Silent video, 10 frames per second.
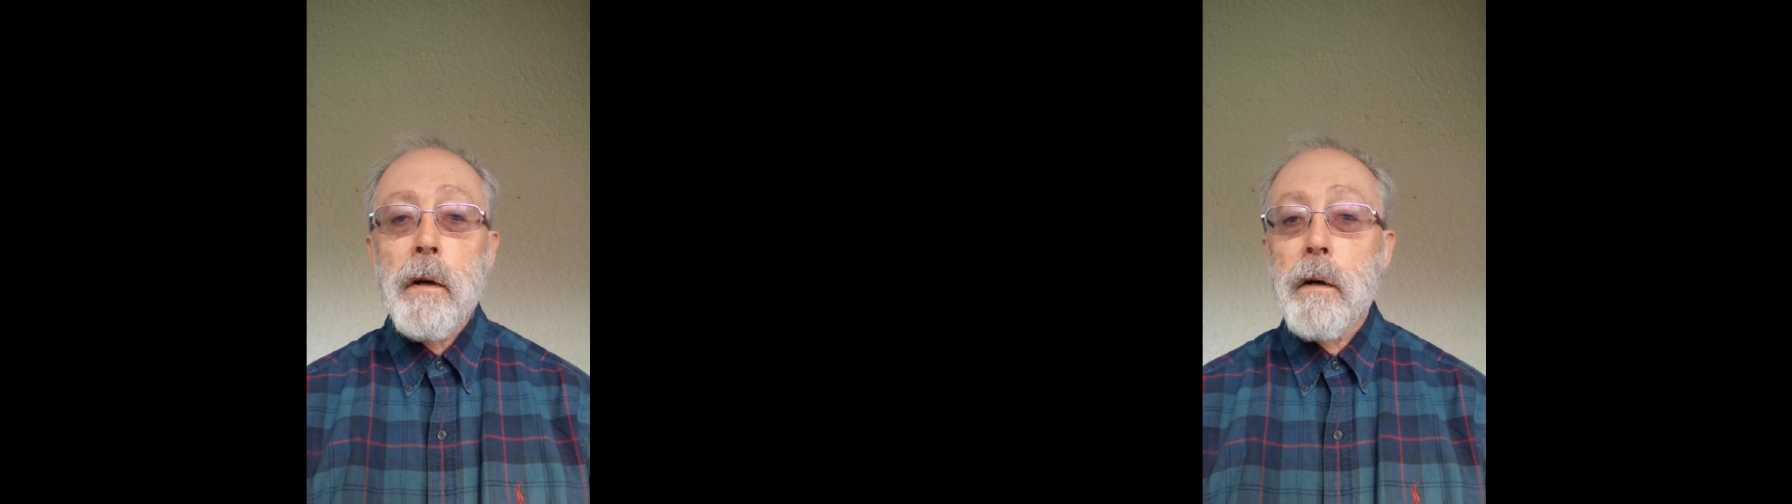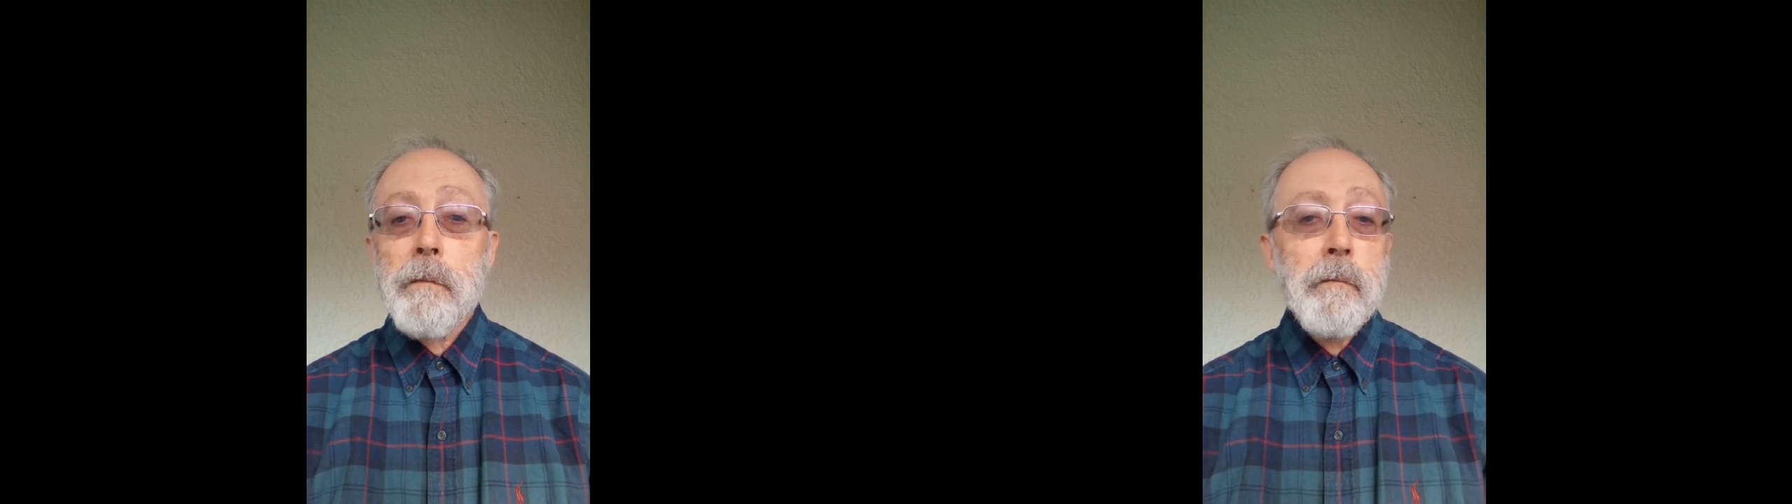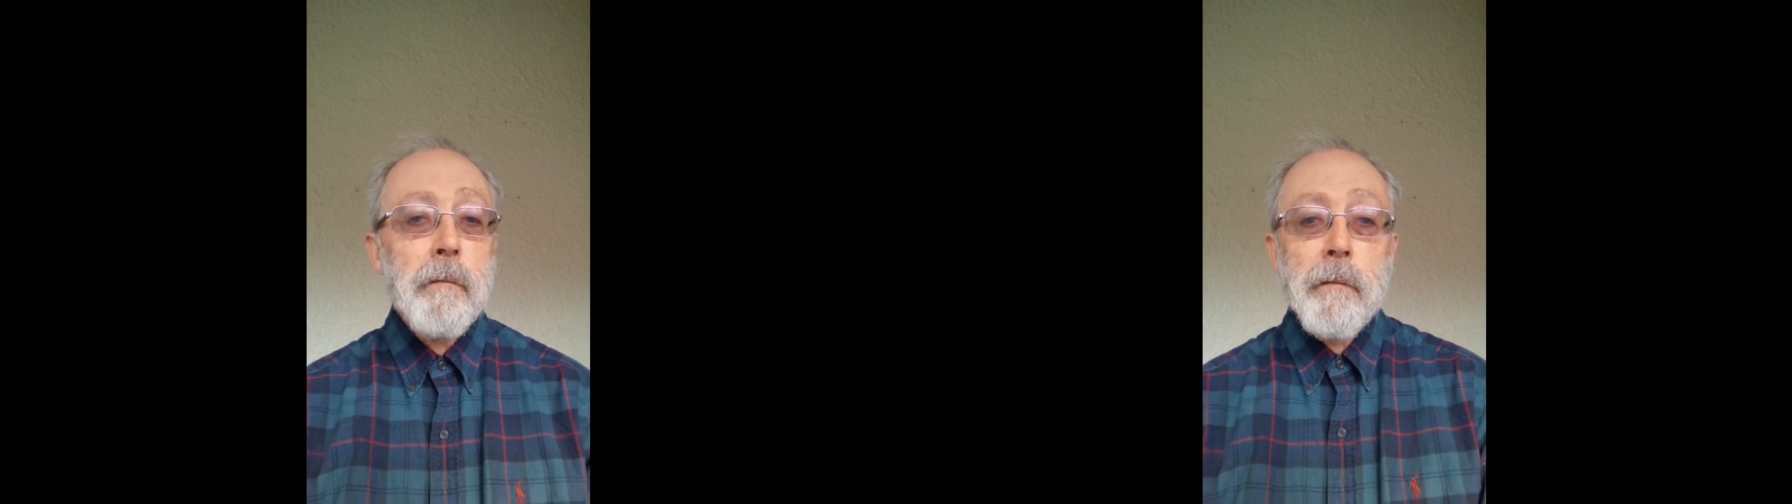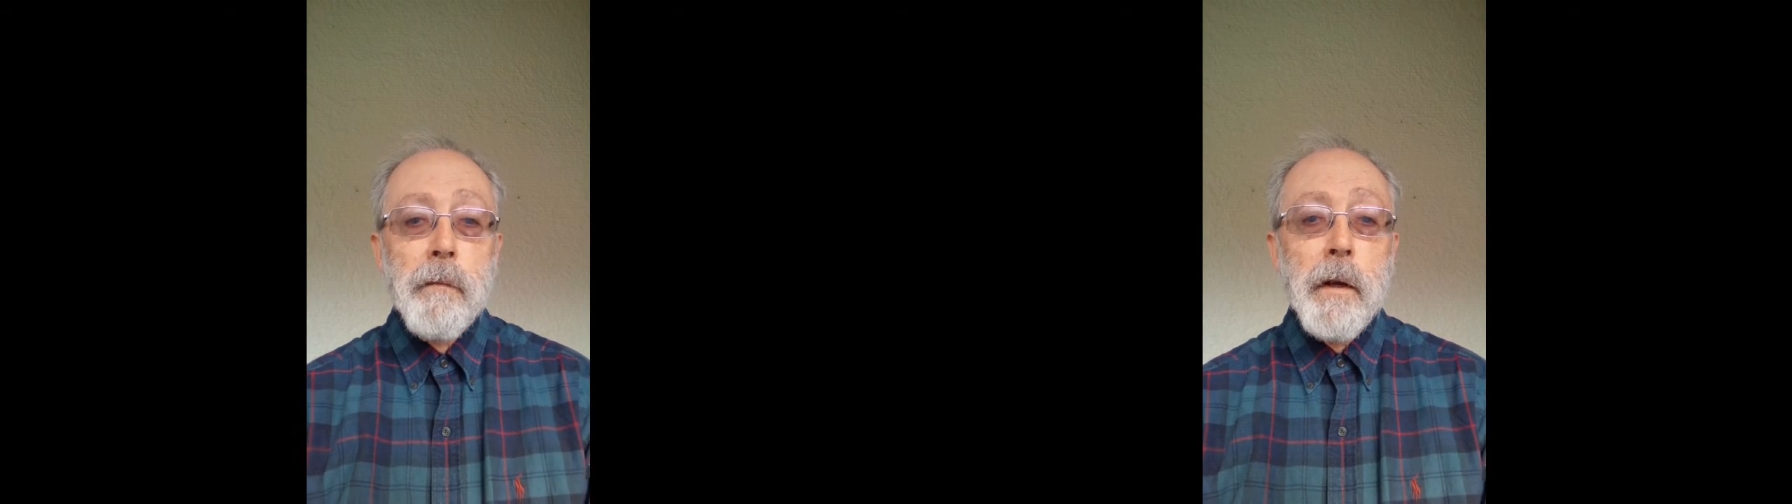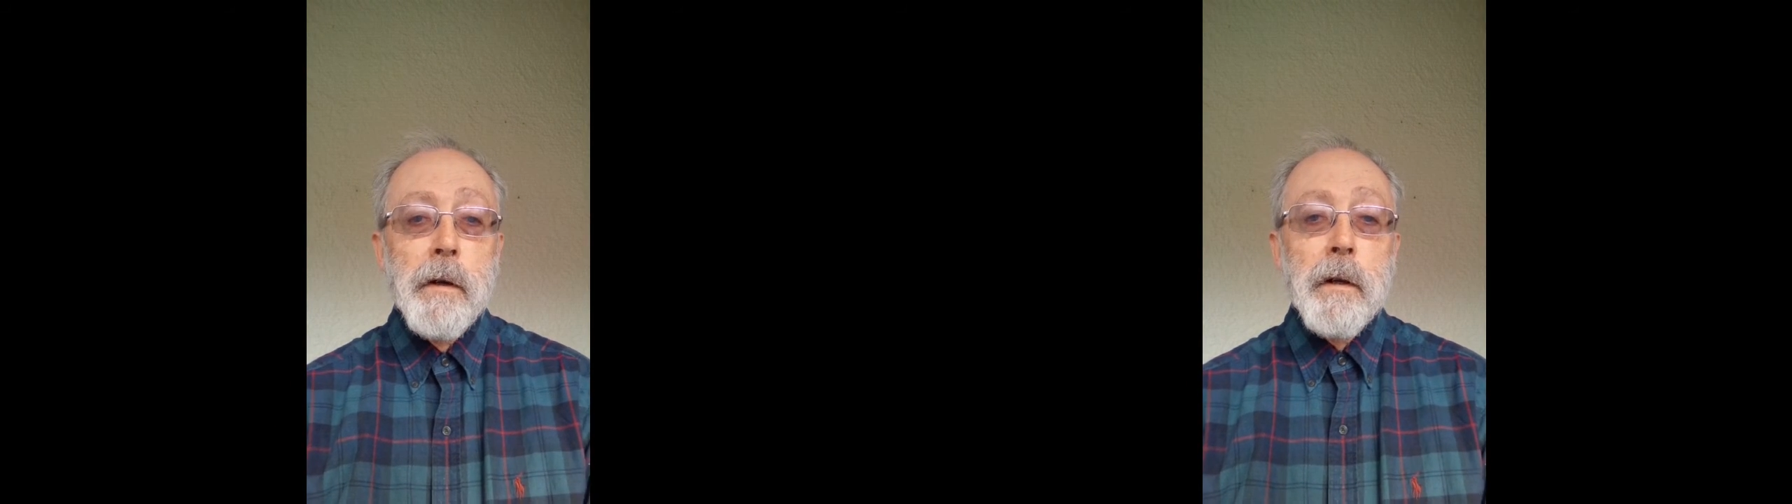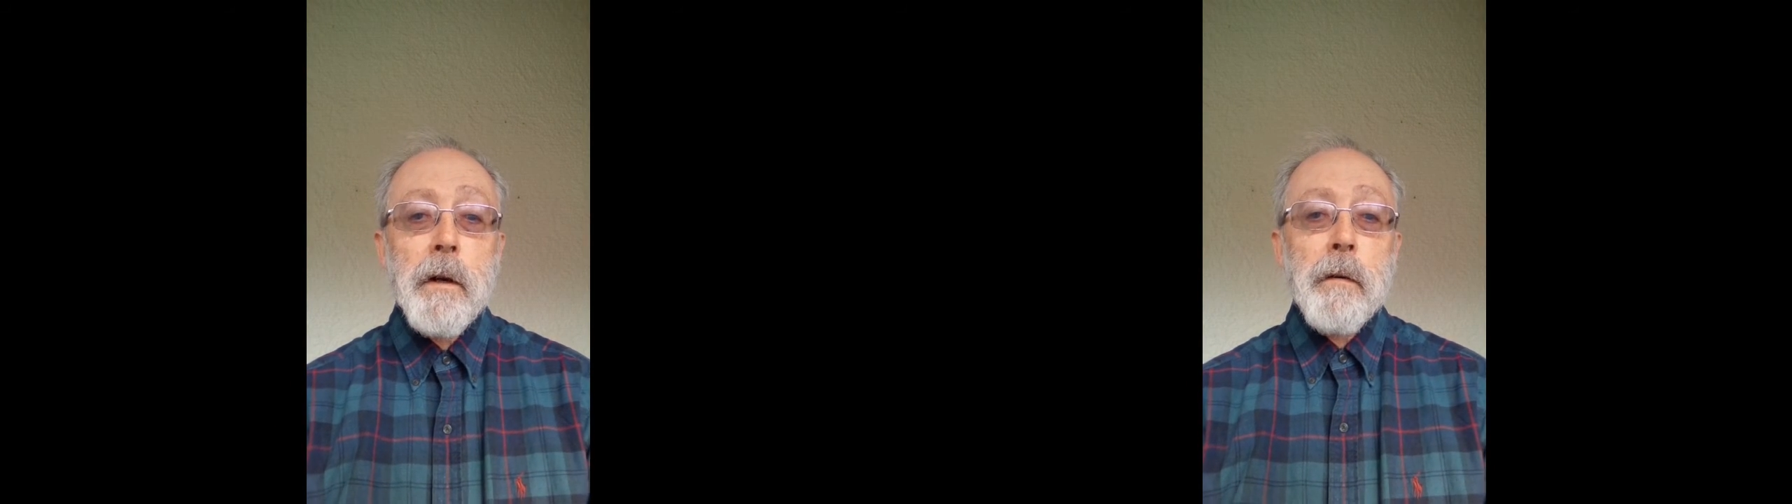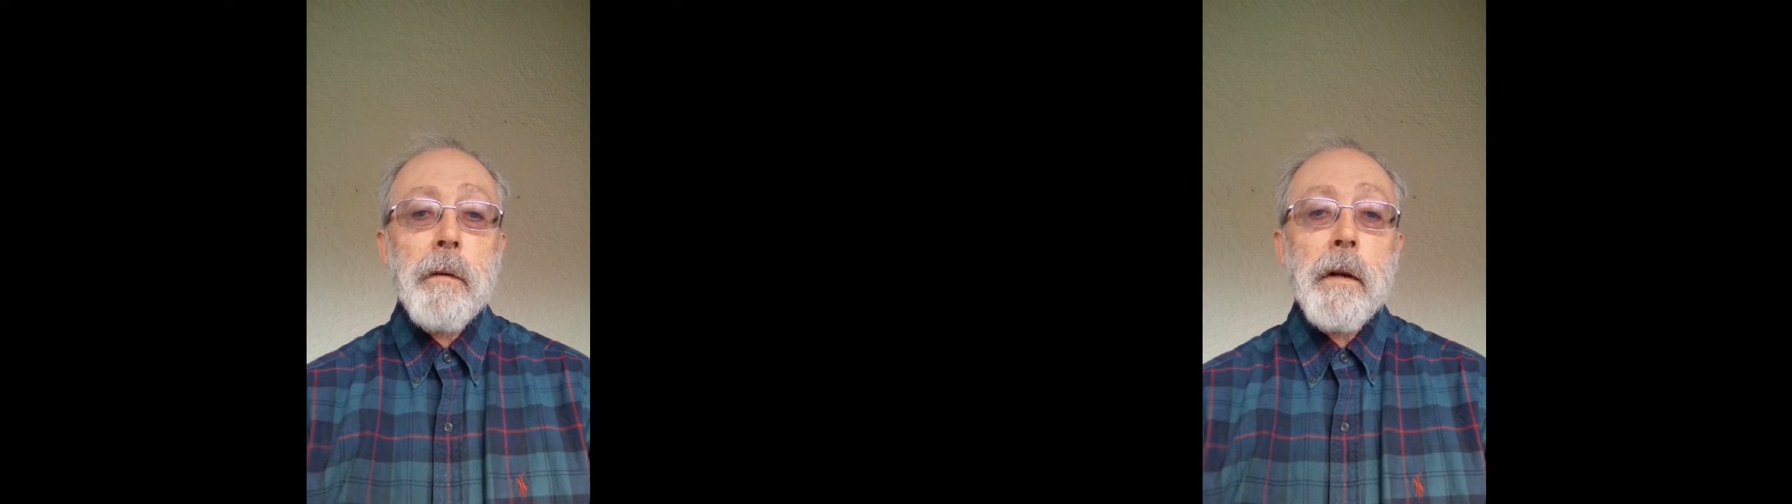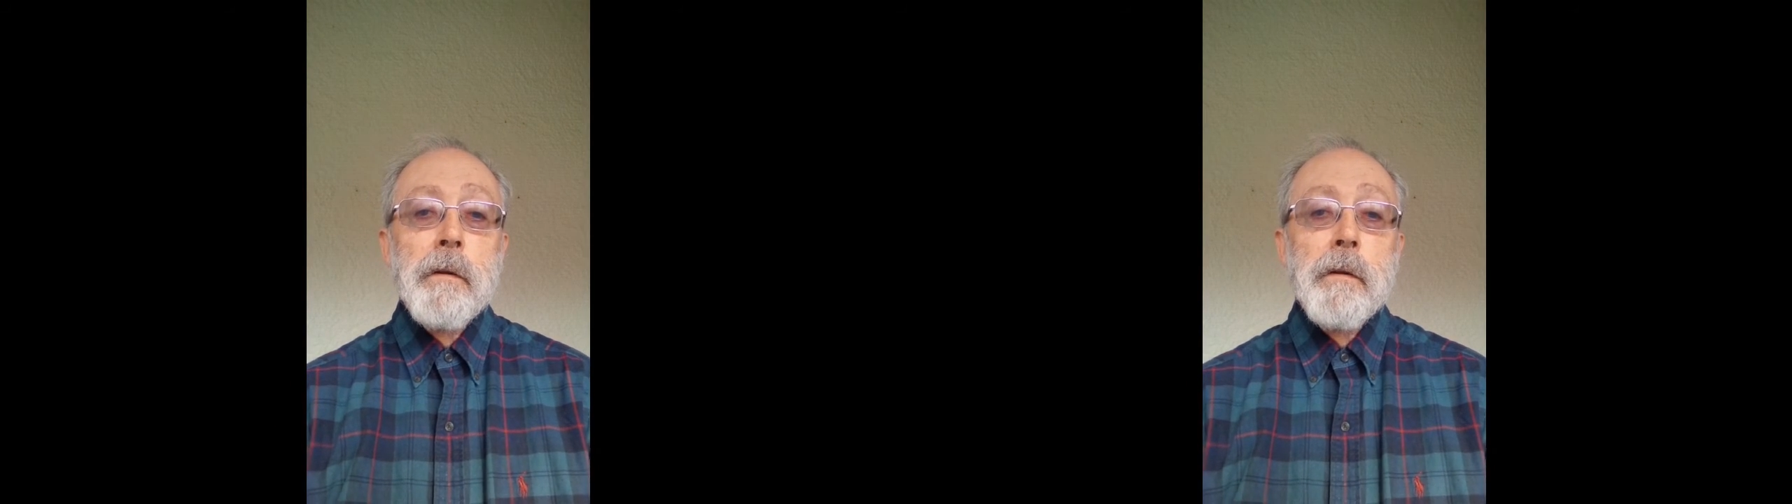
well, there you go.